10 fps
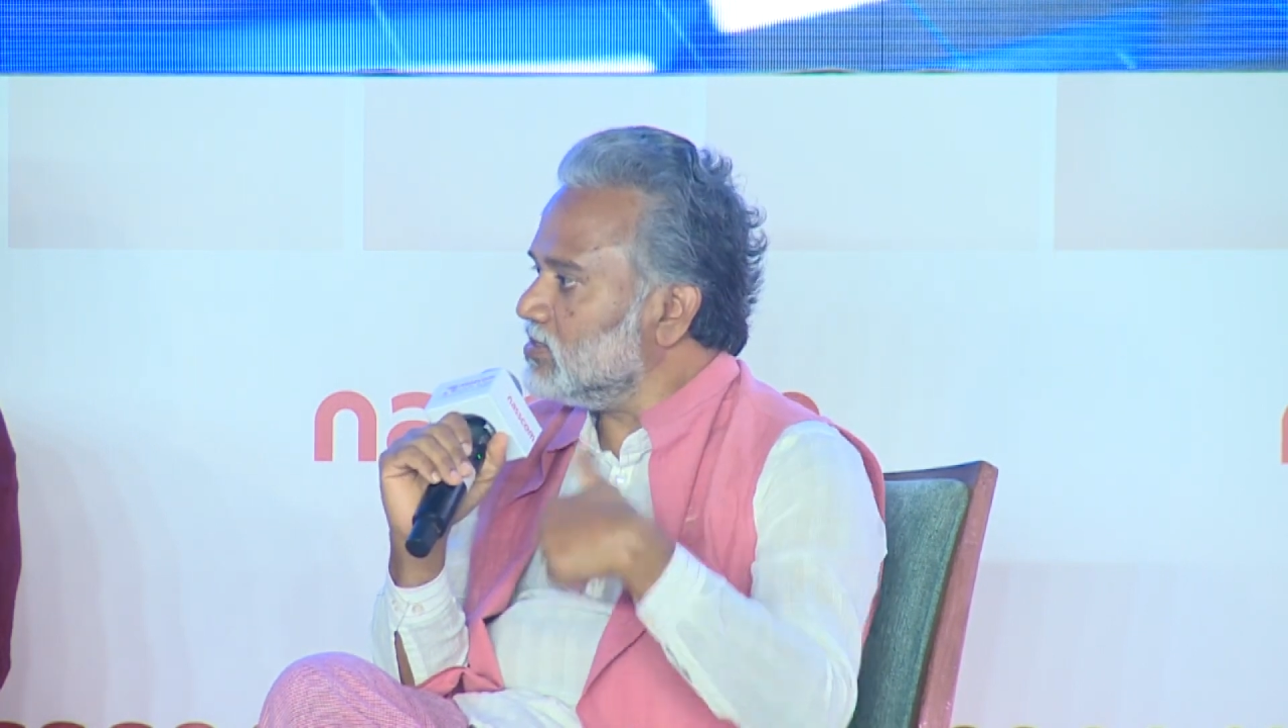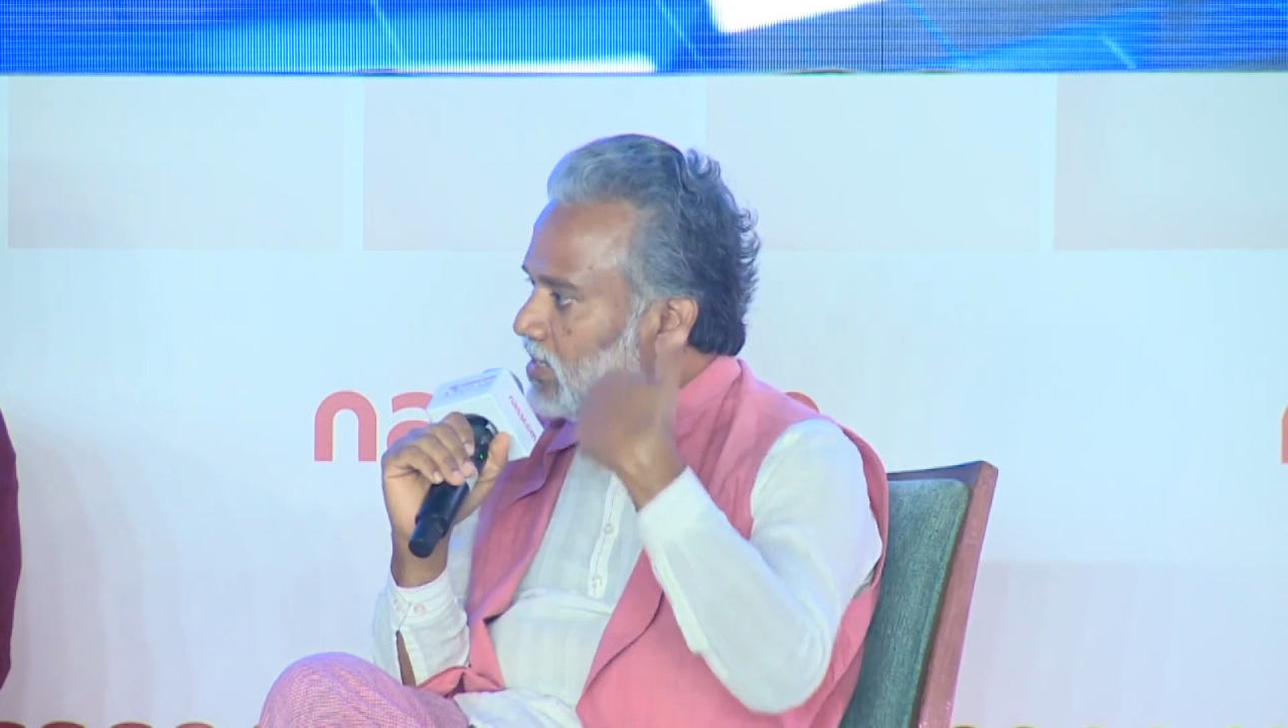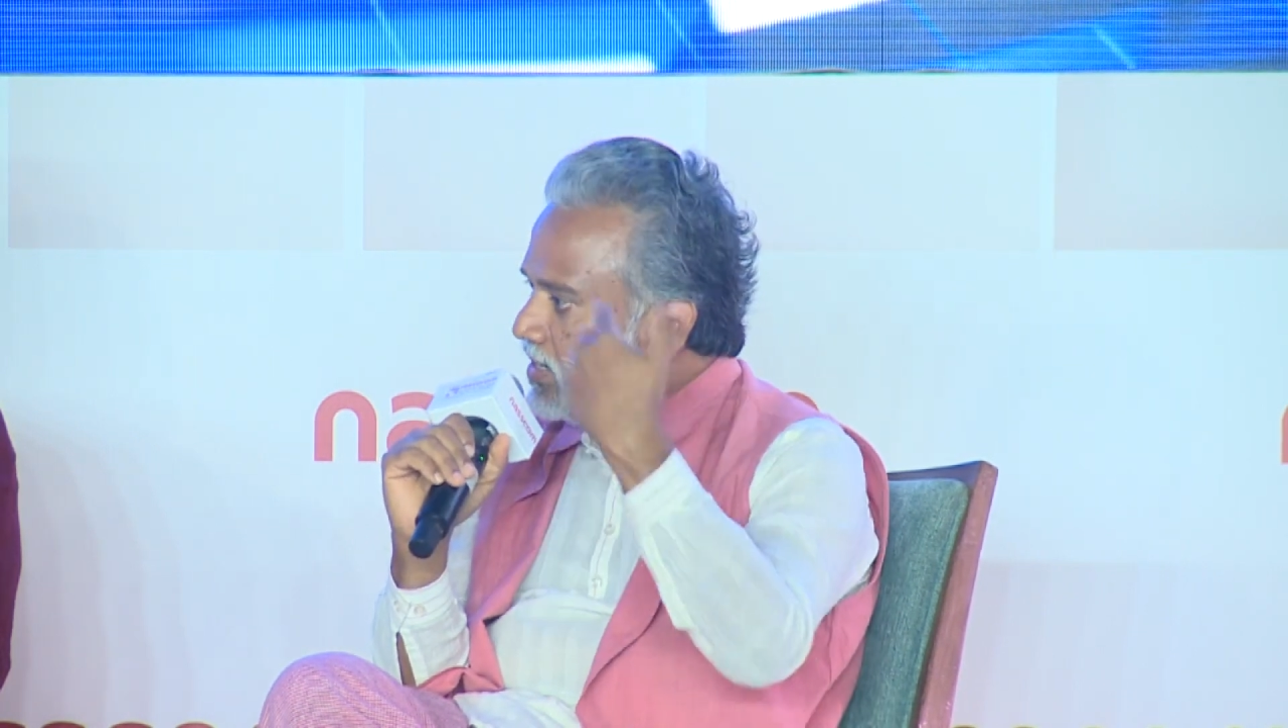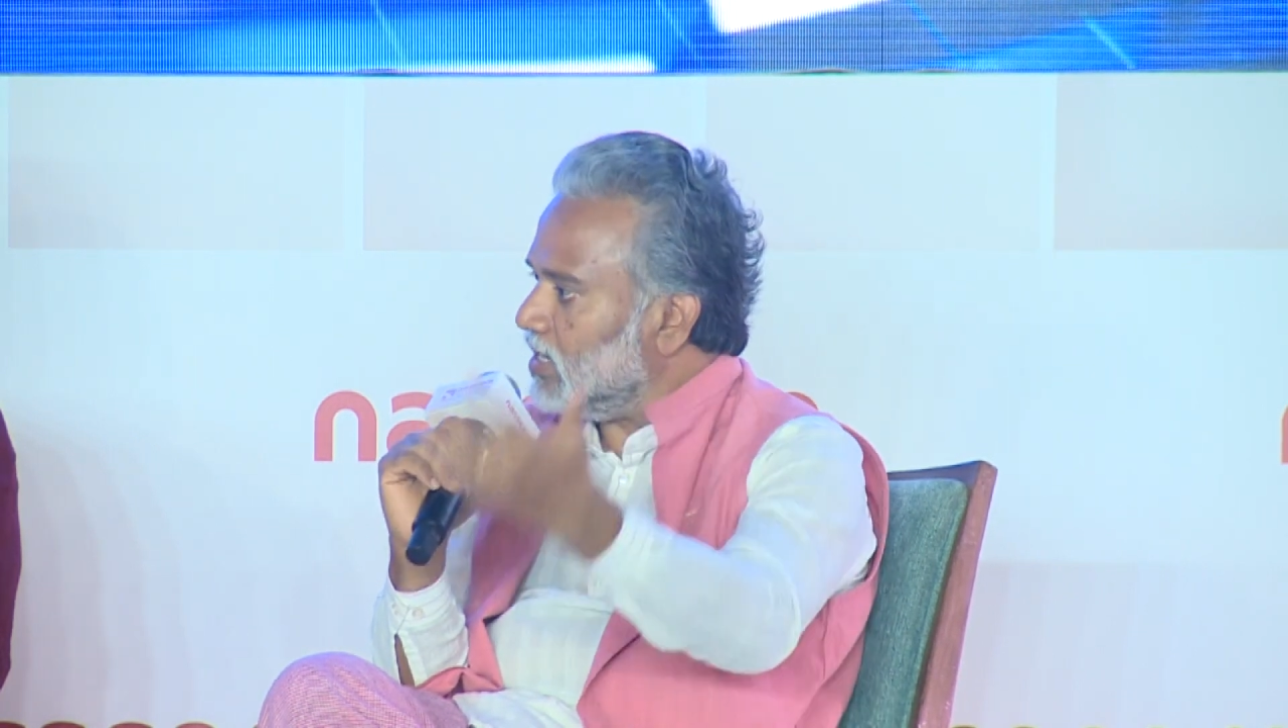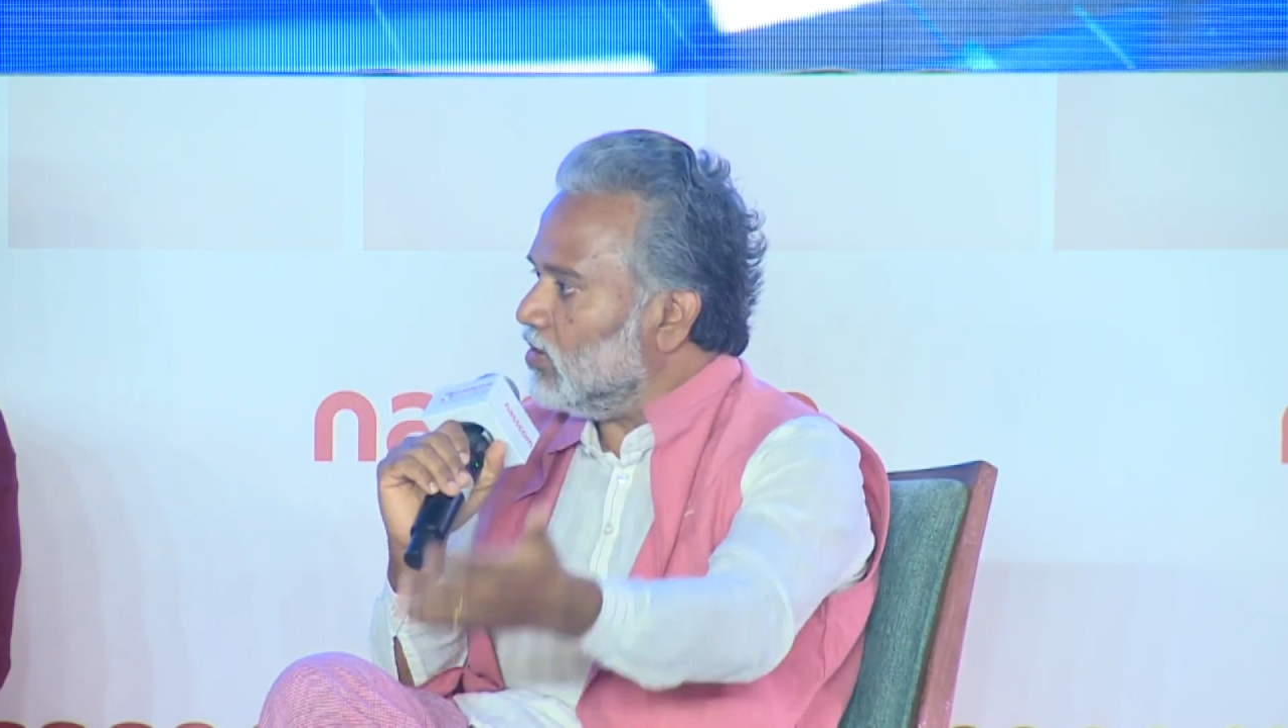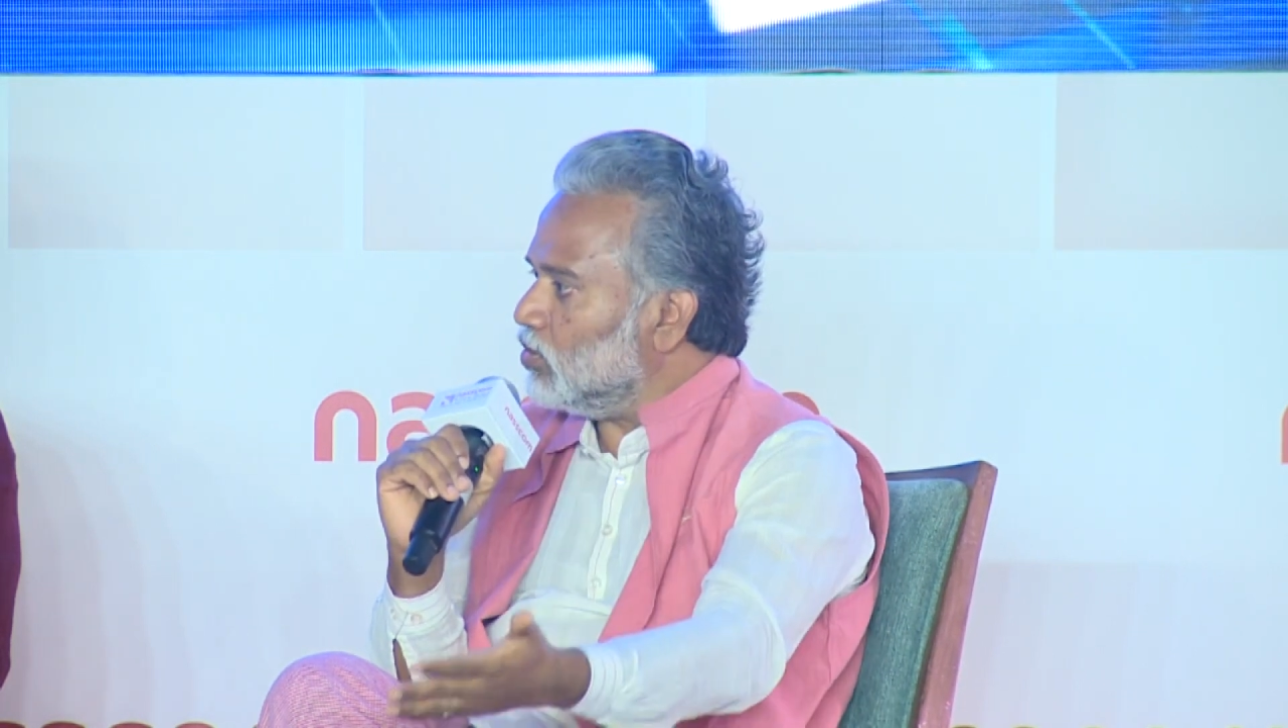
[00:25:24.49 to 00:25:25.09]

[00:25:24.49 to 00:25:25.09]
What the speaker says: run in our